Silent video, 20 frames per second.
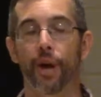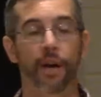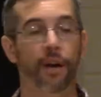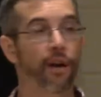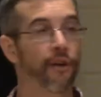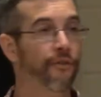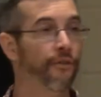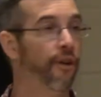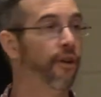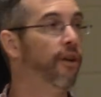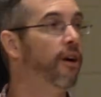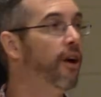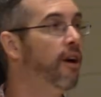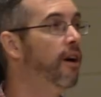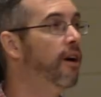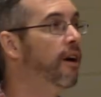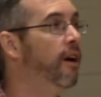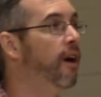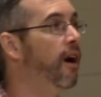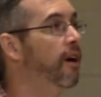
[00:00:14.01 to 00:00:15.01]
I know for a,
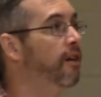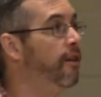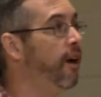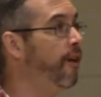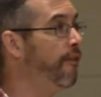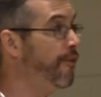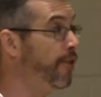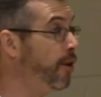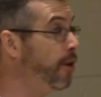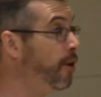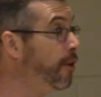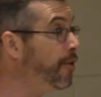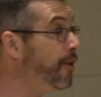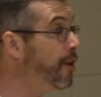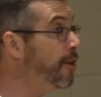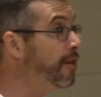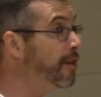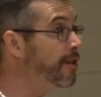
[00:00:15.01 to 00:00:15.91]
uh, a few of you,